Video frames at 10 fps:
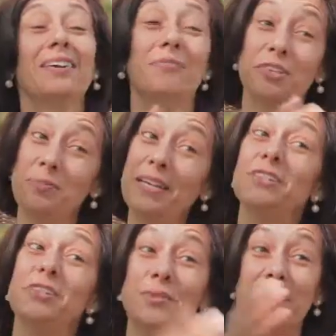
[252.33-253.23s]
Which
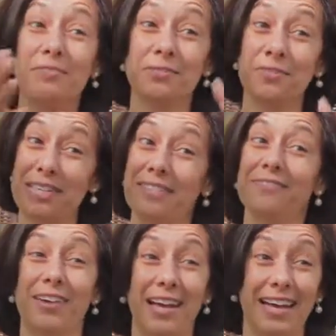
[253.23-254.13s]
means you have to
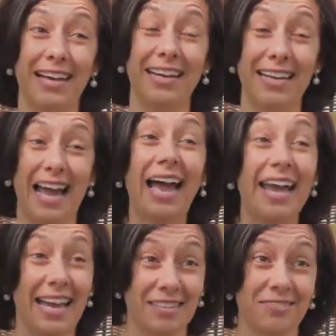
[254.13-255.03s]
redefine, I
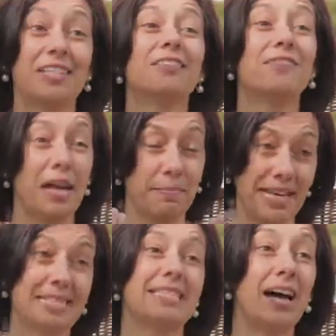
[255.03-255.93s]
had to redefine
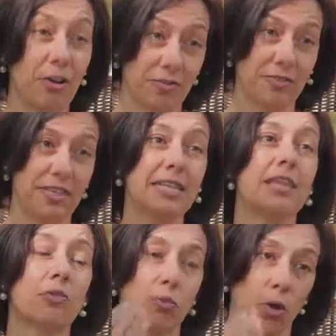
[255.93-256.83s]
myself in
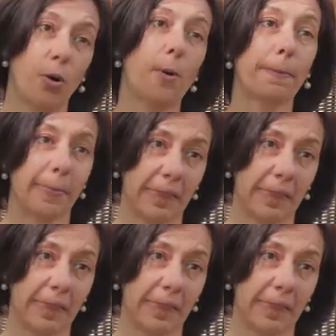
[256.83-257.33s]
that role